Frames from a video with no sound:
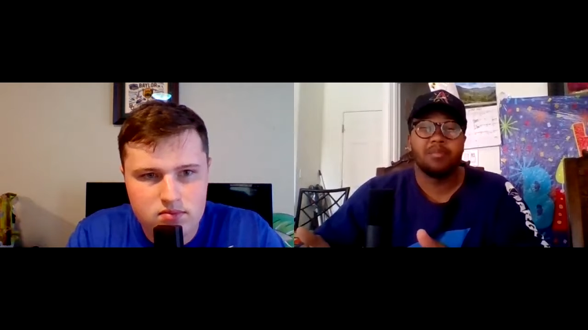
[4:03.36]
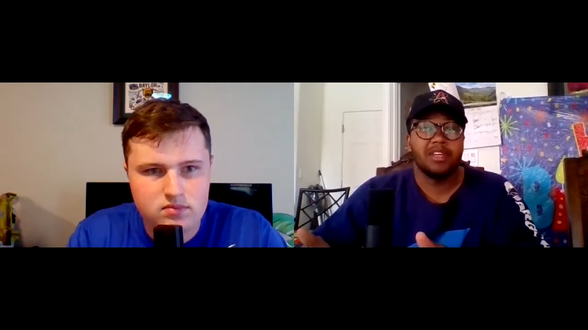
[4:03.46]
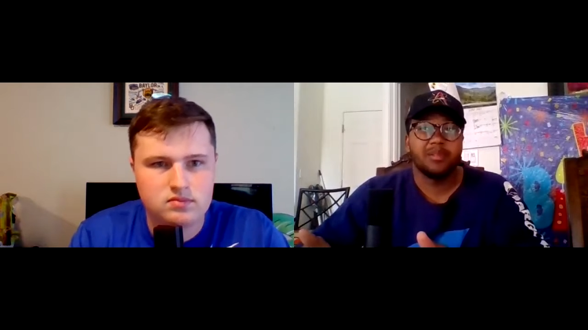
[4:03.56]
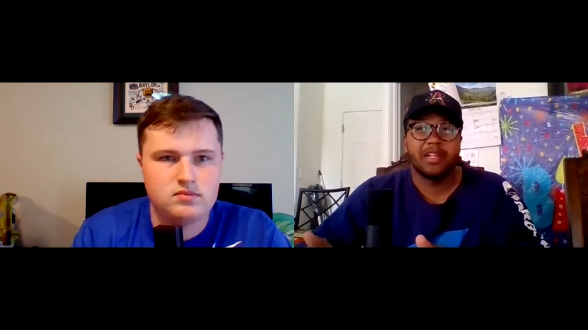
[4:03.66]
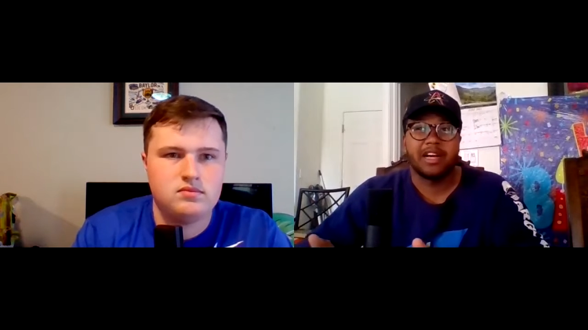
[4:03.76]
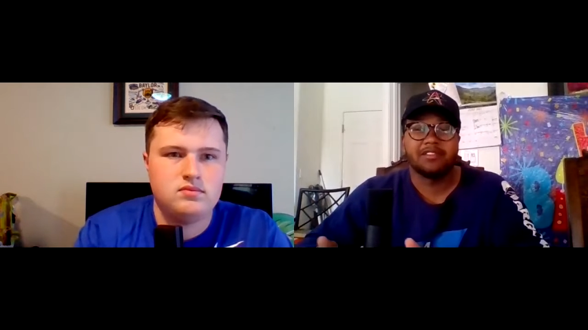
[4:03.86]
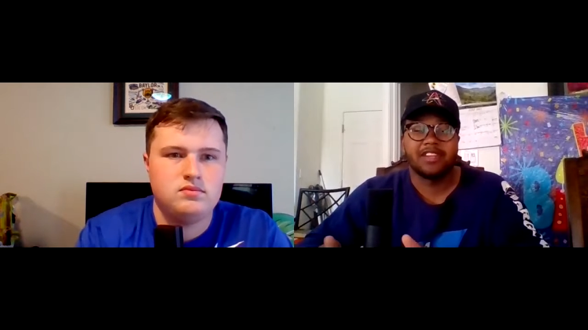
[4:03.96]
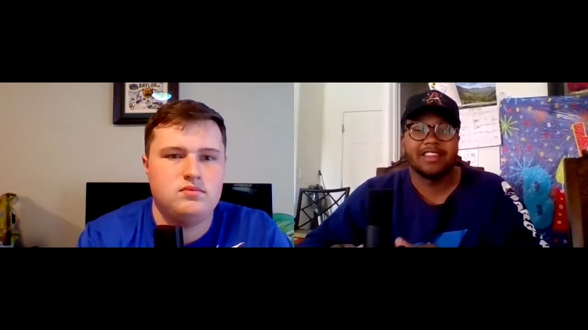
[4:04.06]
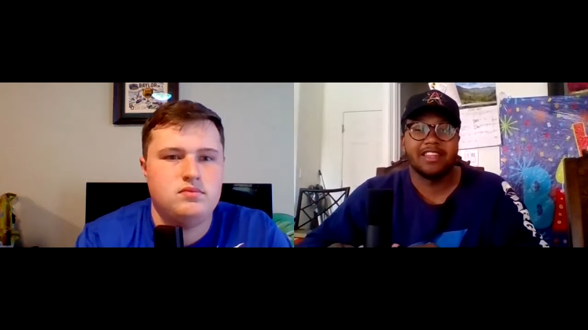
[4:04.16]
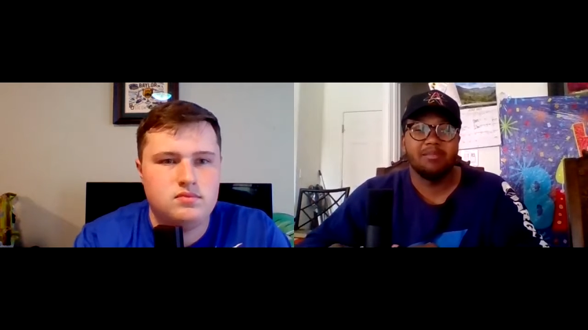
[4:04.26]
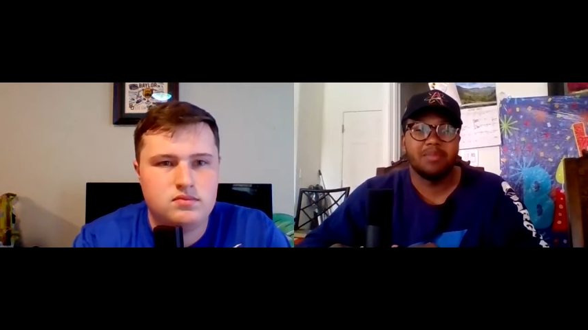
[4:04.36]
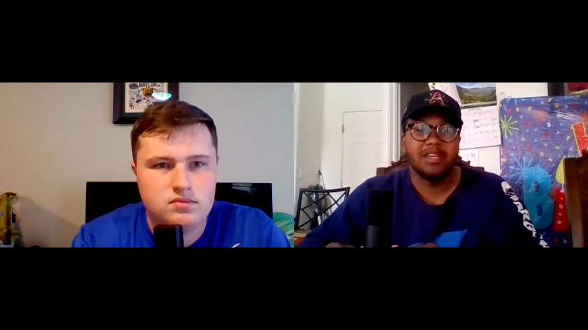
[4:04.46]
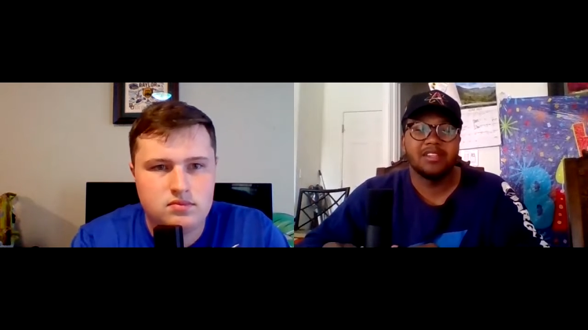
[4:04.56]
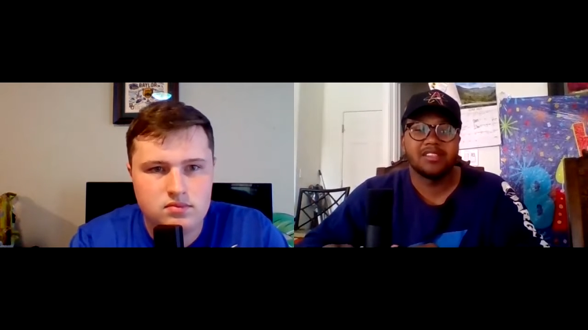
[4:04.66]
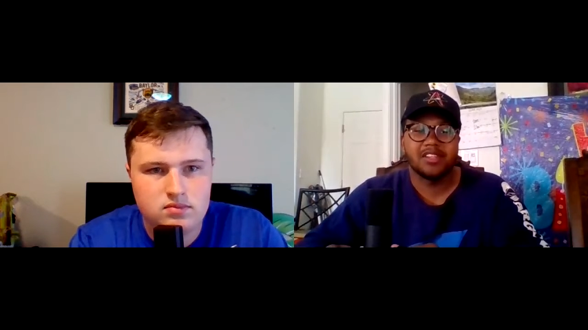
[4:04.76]
Speaker 1: have made the playoffs had they
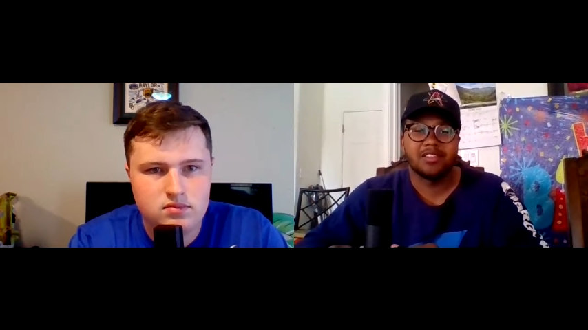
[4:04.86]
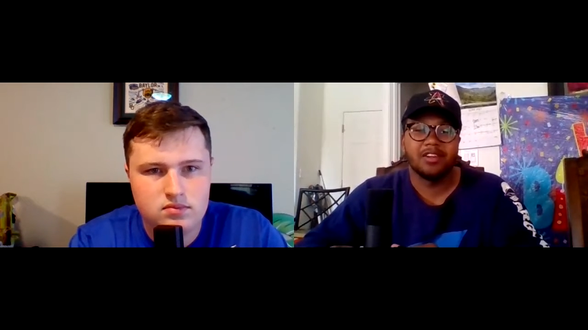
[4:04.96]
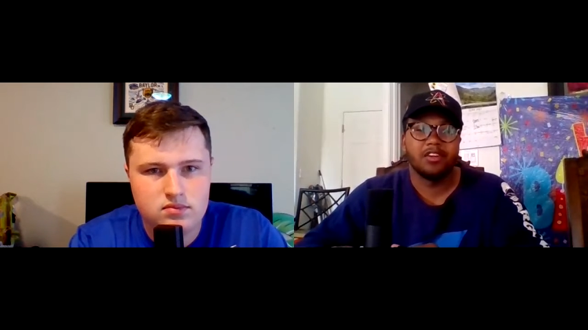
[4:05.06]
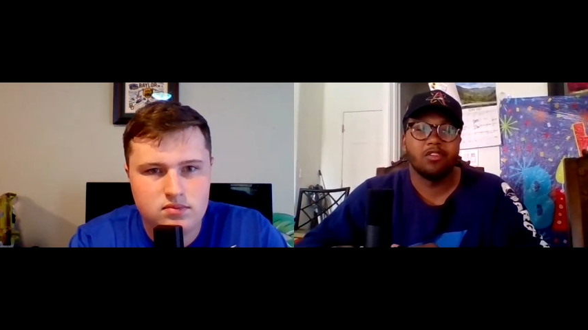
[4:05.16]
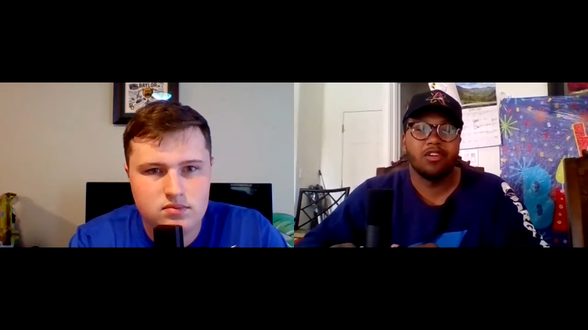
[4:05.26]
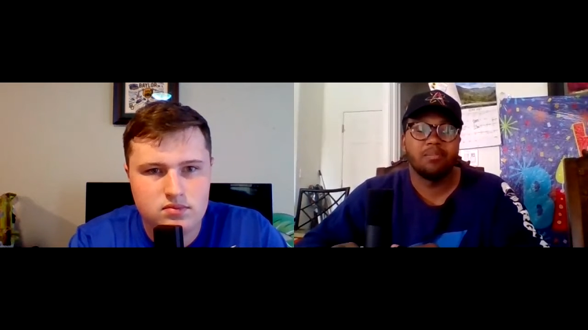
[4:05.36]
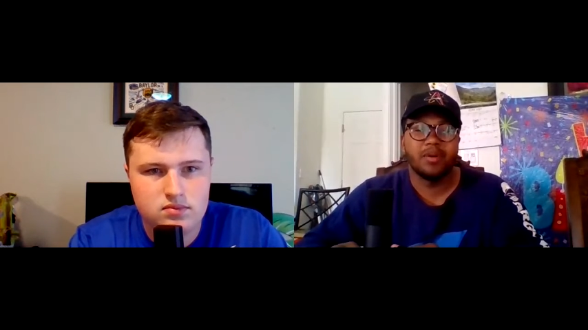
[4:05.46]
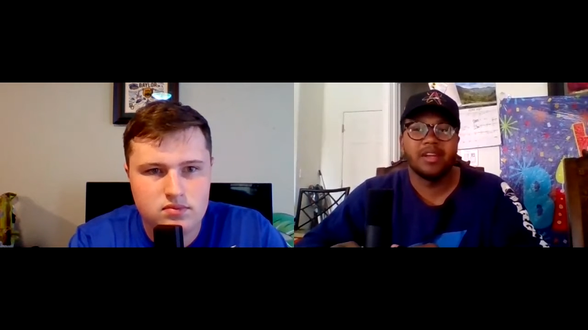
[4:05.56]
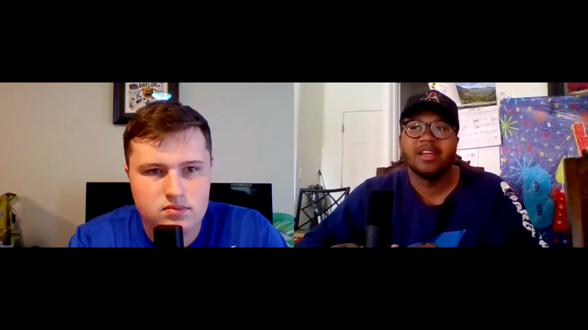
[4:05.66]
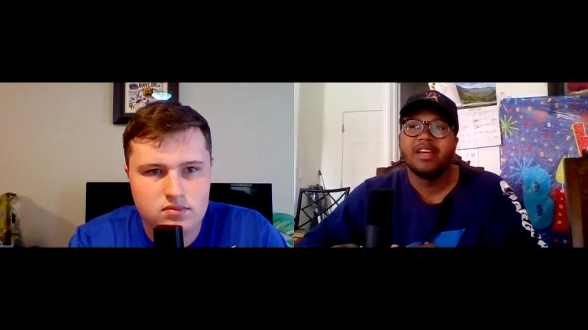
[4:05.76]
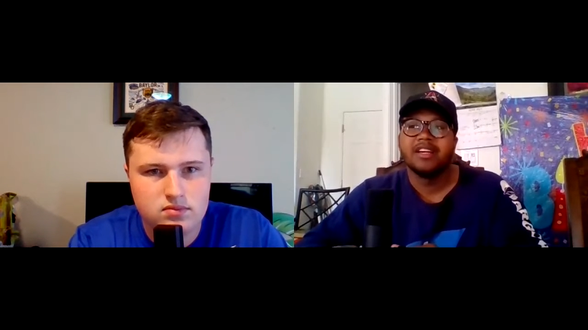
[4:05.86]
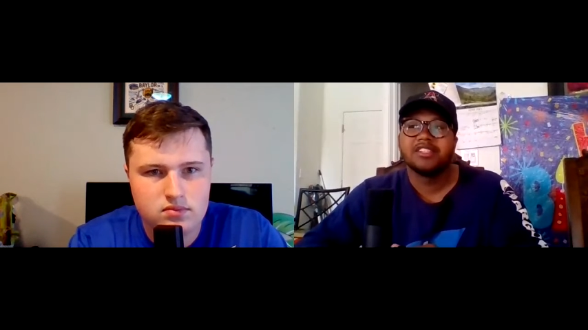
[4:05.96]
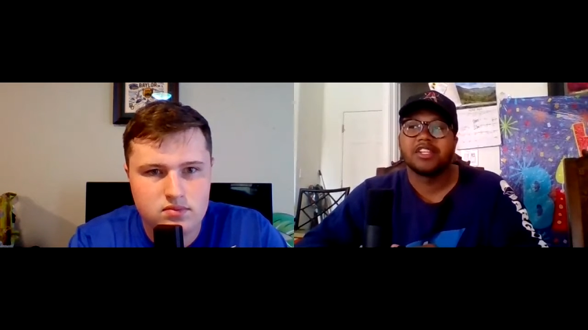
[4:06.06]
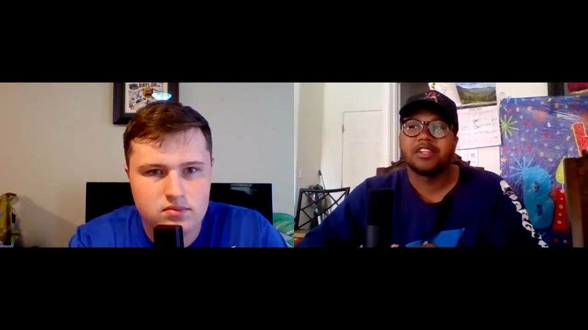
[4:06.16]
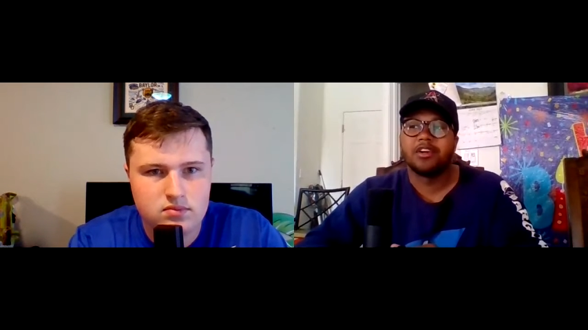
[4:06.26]
beaten Southern Illinois, but
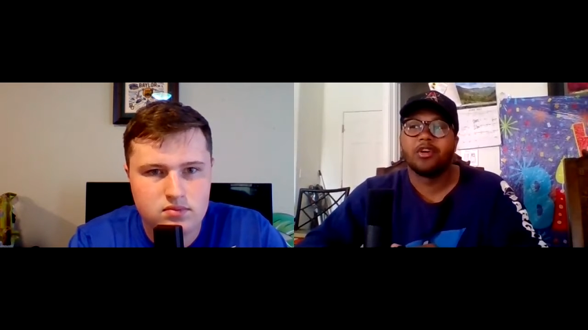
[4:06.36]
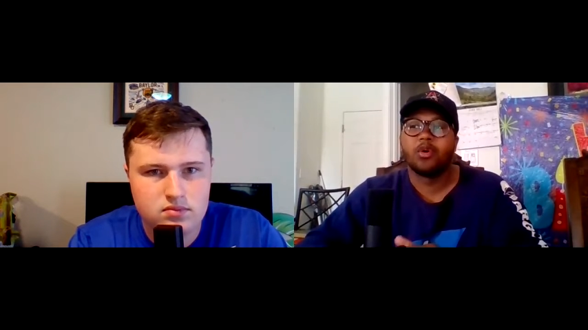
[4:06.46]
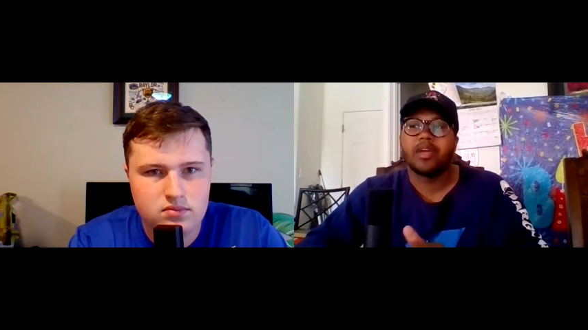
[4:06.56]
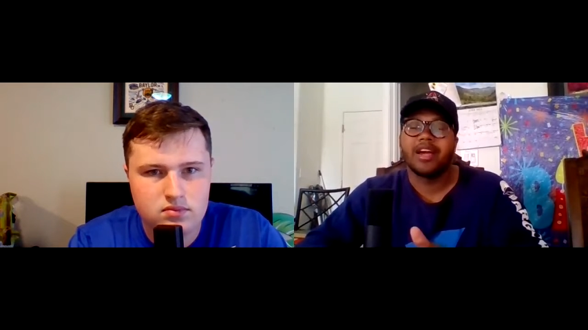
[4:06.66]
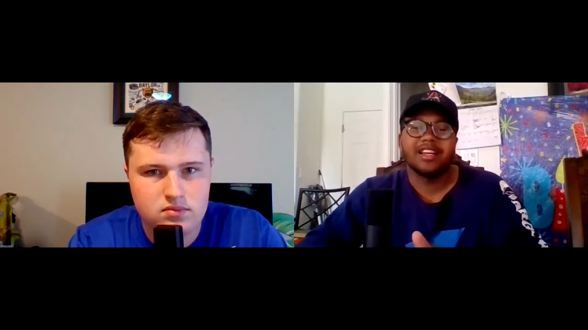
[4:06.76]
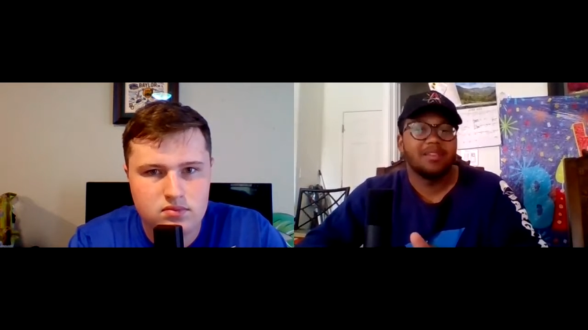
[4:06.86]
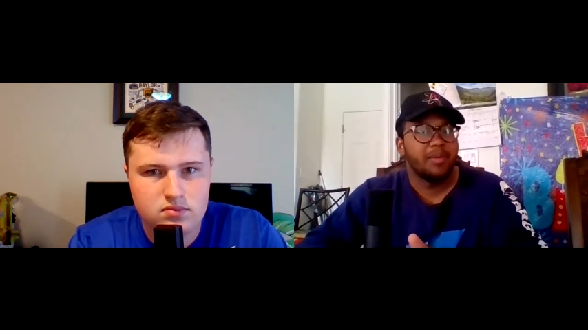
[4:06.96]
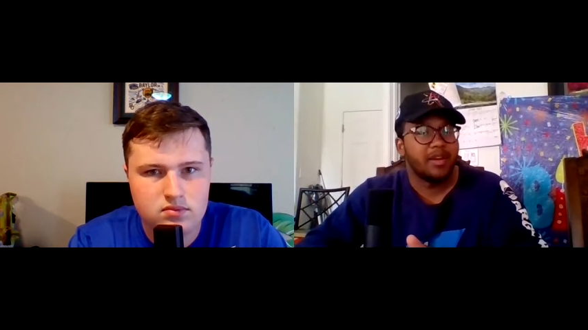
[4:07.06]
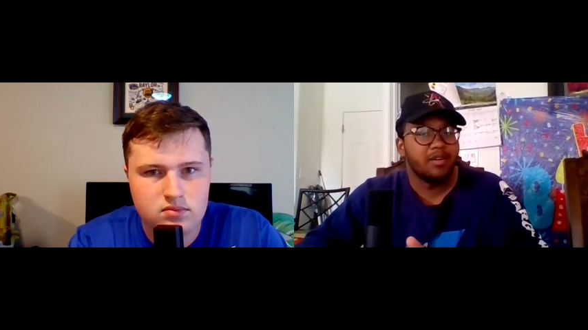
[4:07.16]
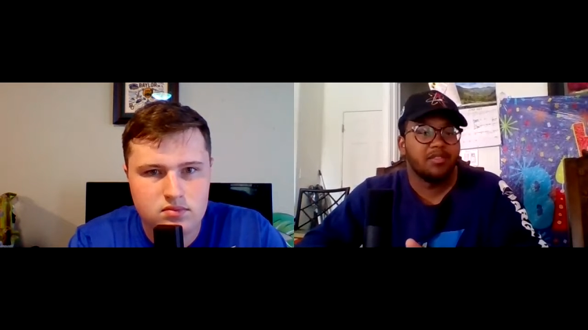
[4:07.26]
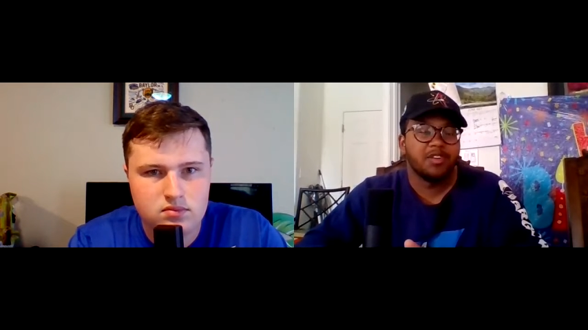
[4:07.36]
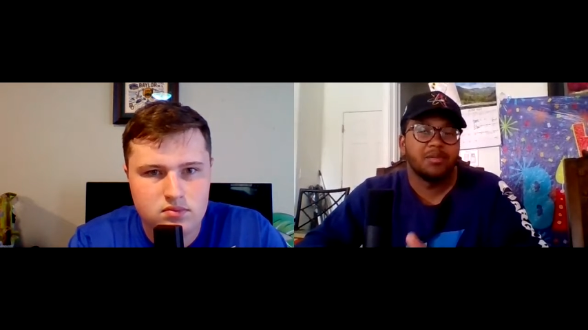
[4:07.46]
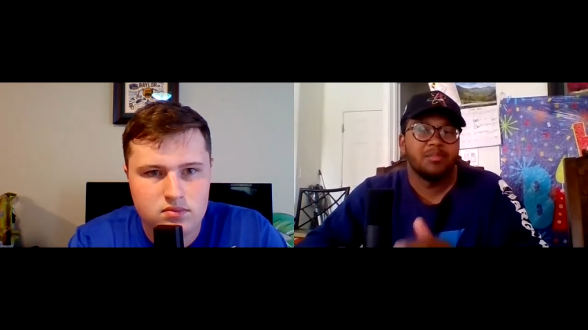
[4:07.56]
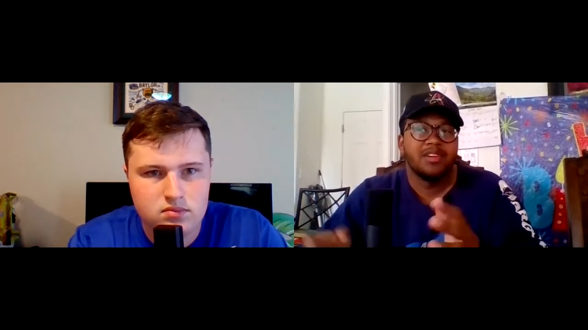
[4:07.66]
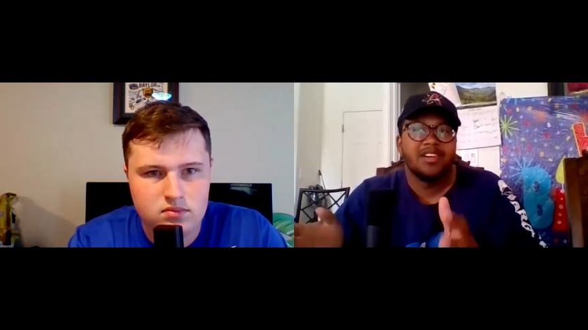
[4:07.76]
Southern Illinois got the better of
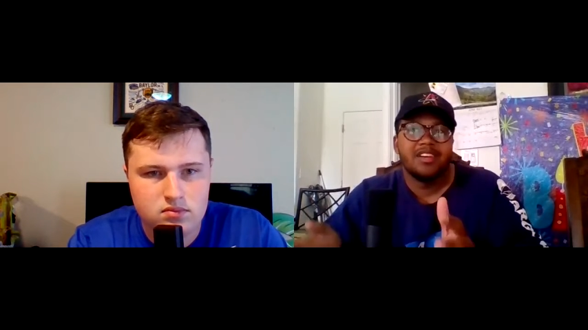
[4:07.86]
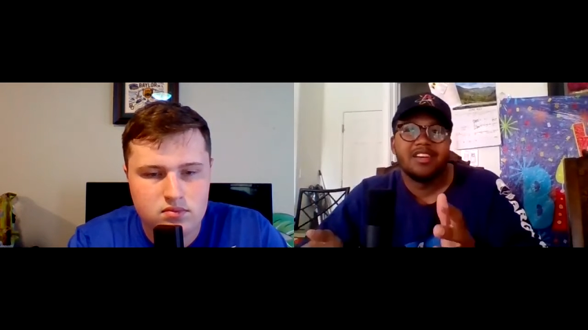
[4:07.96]
them.